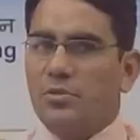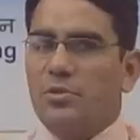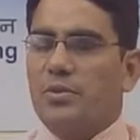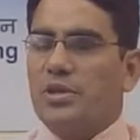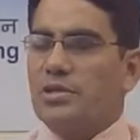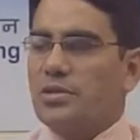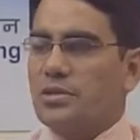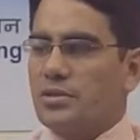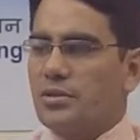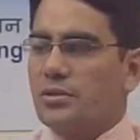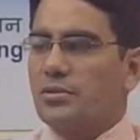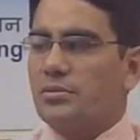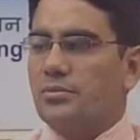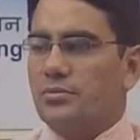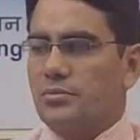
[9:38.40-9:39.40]
becomes, premises. At
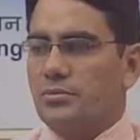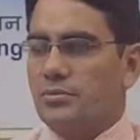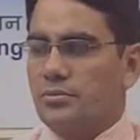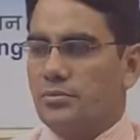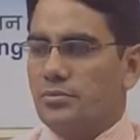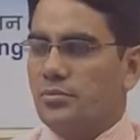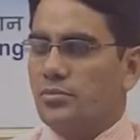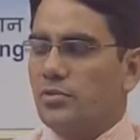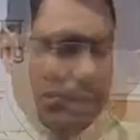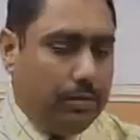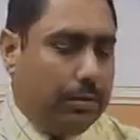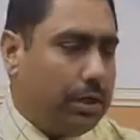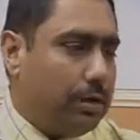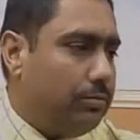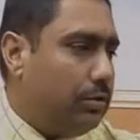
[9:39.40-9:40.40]
factory level, then it
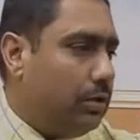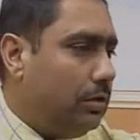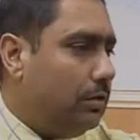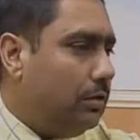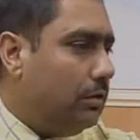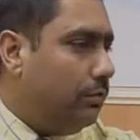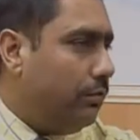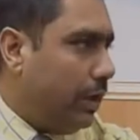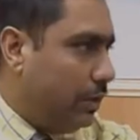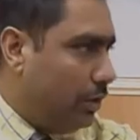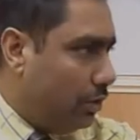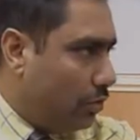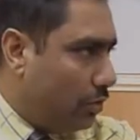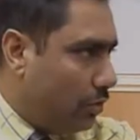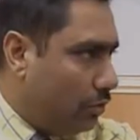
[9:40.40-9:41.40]
becomes a
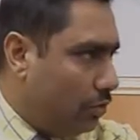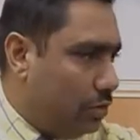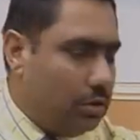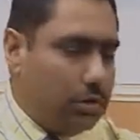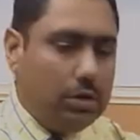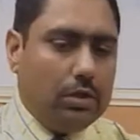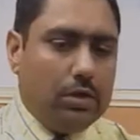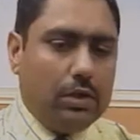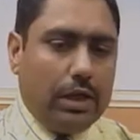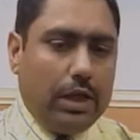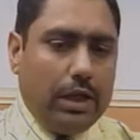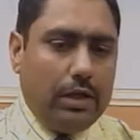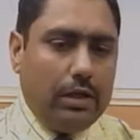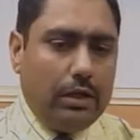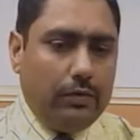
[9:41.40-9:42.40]
factory cost. Factory cost.
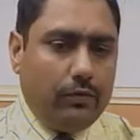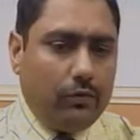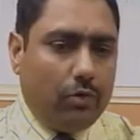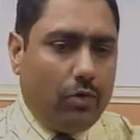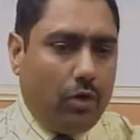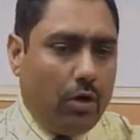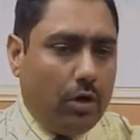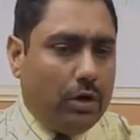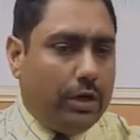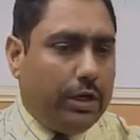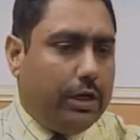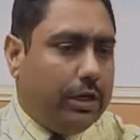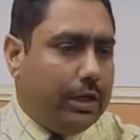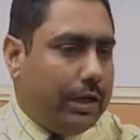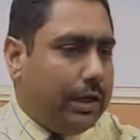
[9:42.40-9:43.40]
And if all
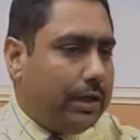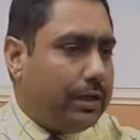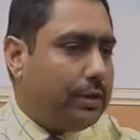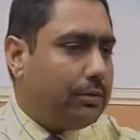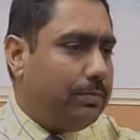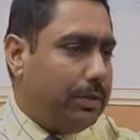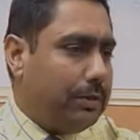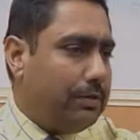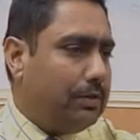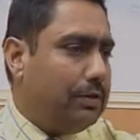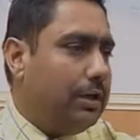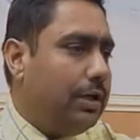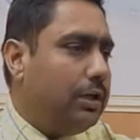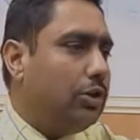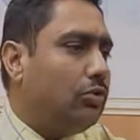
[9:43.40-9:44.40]
indirect expenses
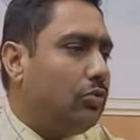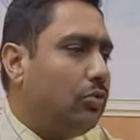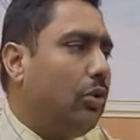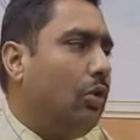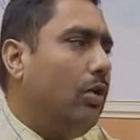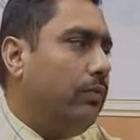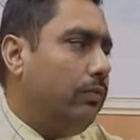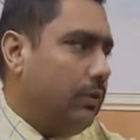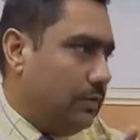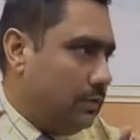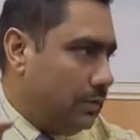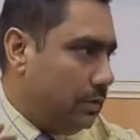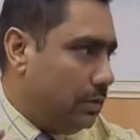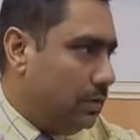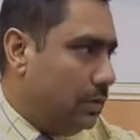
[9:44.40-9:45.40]
related to the
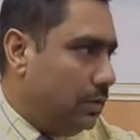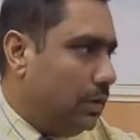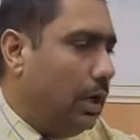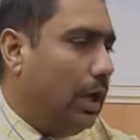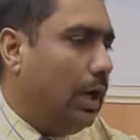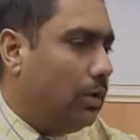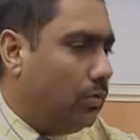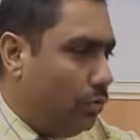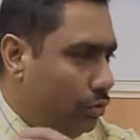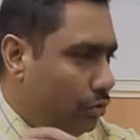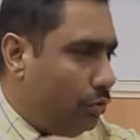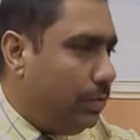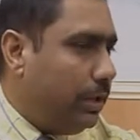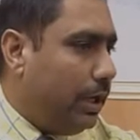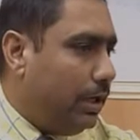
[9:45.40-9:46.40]
office yeah. are going
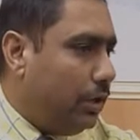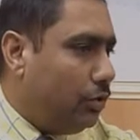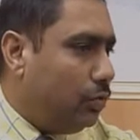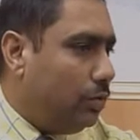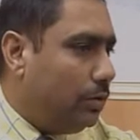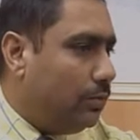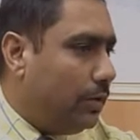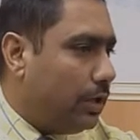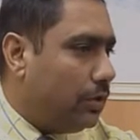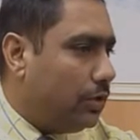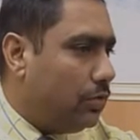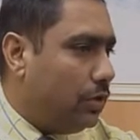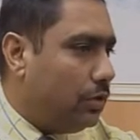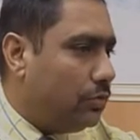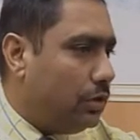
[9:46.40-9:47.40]
to be added to this factory
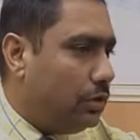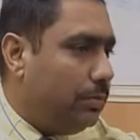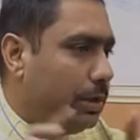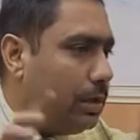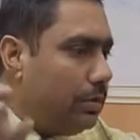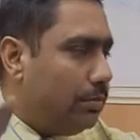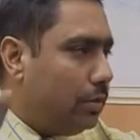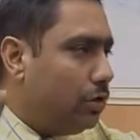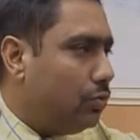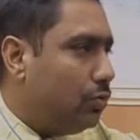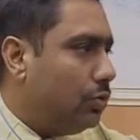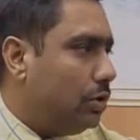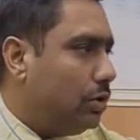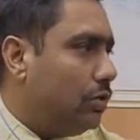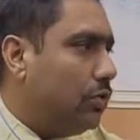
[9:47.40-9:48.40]
cost, it becomes the
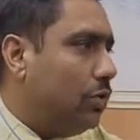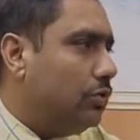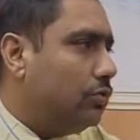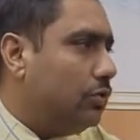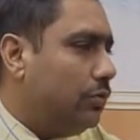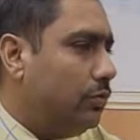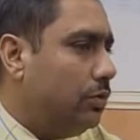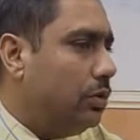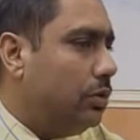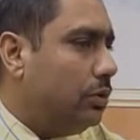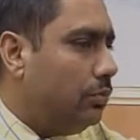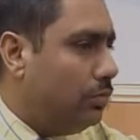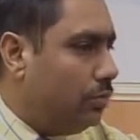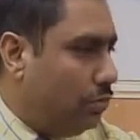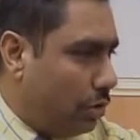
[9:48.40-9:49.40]
total cost of
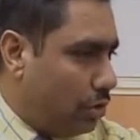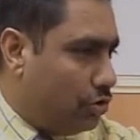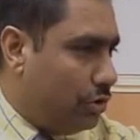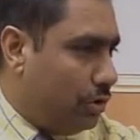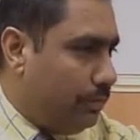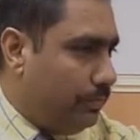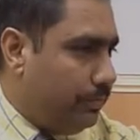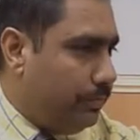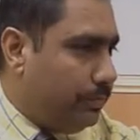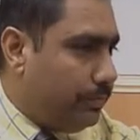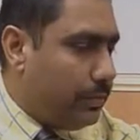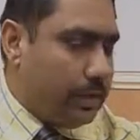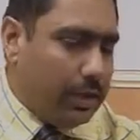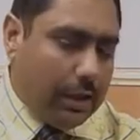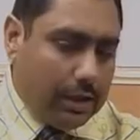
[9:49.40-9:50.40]
production. production.
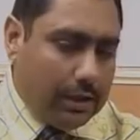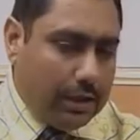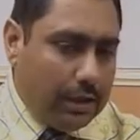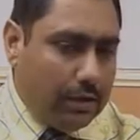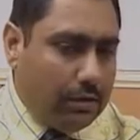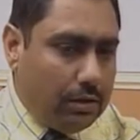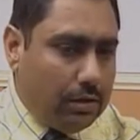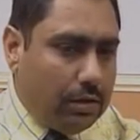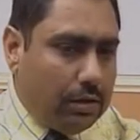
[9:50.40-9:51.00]
Yeah. And then